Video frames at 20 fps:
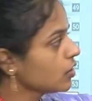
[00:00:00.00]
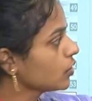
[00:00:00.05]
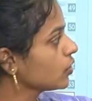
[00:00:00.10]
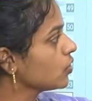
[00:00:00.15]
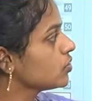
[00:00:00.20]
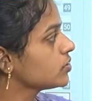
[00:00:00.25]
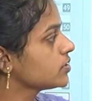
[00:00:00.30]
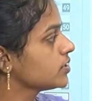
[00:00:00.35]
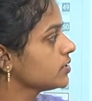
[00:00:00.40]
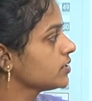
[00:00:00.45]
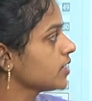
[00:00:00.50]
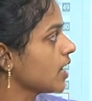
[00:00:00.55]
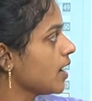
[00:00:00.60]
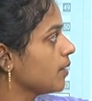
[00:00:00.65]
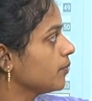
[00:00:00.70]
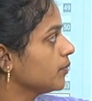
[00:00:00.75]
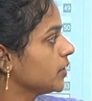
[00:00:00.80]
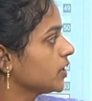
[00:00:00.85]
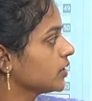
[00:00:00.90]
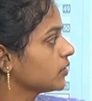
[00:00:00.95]
closed
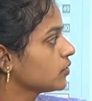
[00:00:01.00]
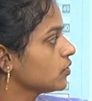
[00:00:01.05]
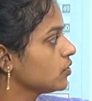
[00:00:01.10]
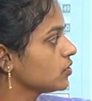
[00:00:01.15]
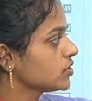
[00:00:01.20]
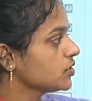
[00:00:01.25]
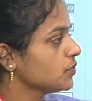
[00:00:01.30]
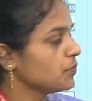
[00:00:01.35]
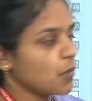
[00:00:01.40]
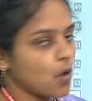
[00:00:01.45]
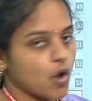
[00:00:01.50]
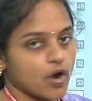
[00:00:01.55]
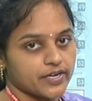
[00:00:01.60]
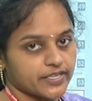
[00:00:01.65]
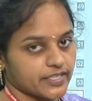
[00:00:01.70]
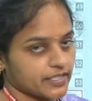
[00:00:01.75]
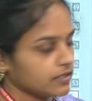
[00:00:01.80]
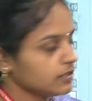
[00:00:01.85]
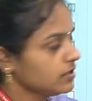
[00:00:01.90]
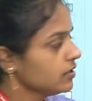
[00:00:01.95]
chamber, closed pot.